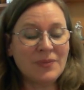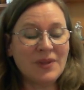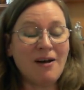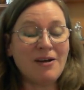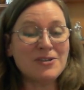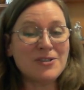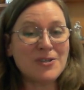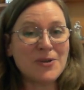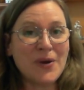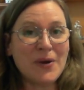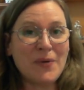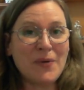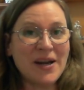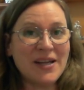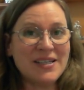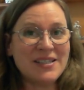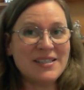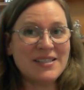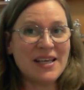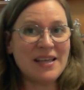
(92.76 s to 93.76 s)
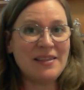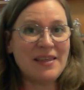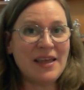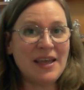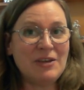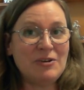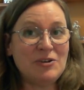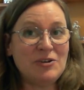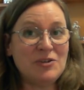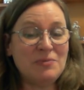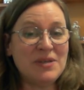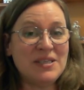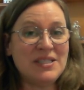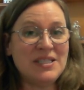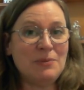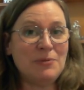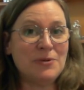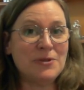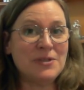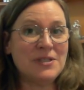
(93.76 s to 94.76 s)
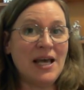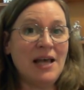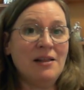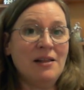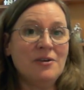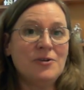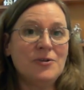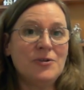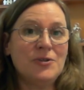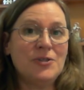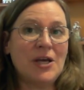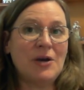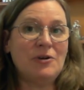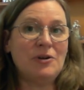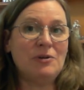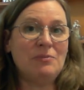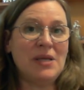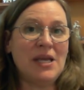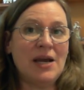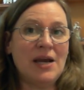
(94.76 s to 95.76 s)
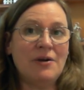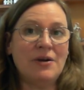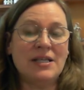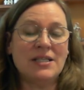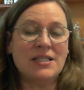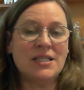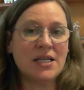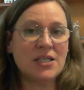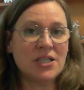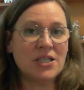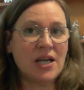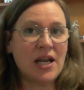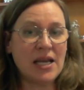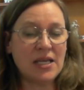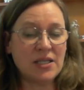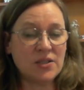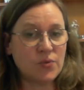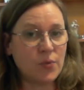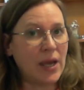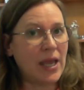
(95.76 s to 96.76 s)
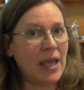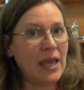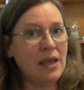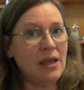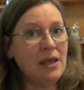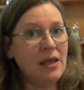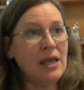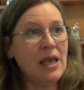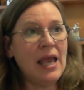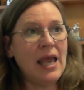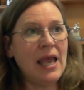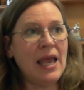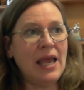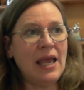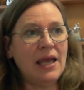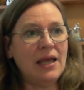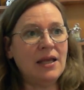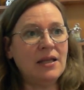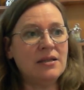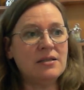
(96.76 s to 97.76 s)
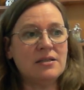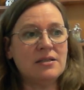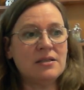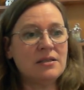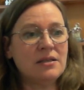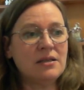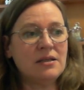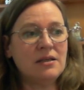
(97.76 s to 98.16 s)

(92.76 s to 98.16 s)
Also, I wanted to say thank you to Misty Pursel, who shouted me out in such a nice way, and